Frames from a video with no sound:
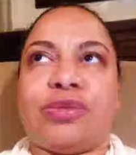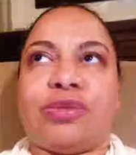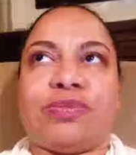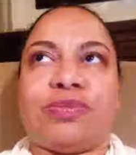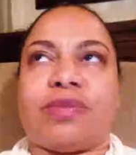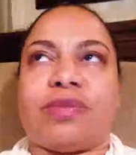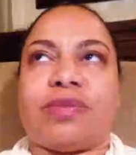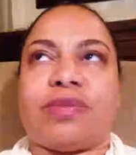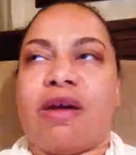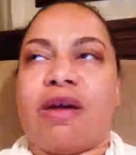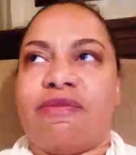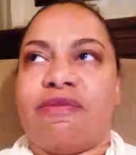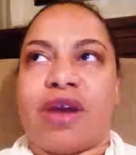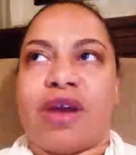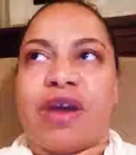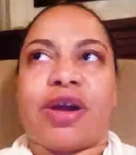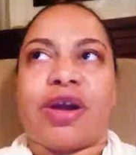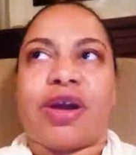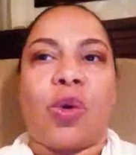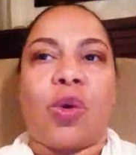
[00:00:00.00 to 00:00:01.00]
a very
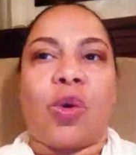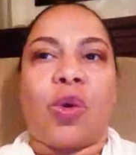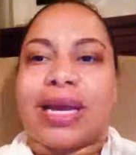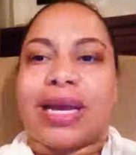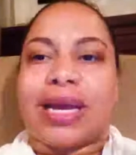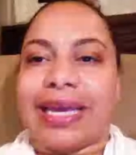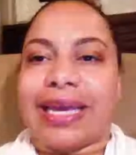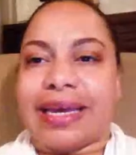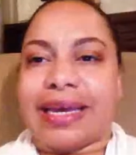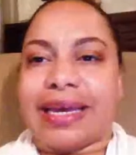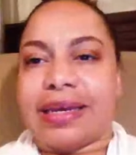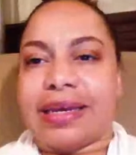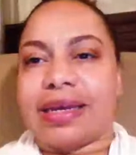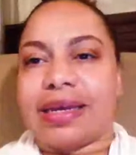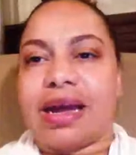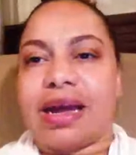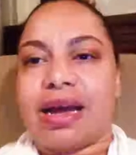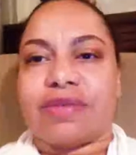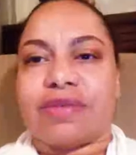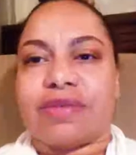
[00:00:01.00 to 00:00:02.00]
organic
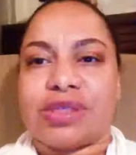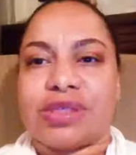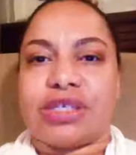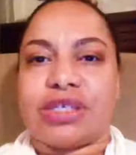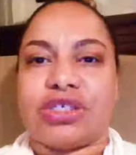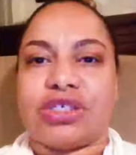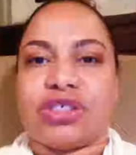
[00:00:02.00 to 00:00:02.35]
conversation.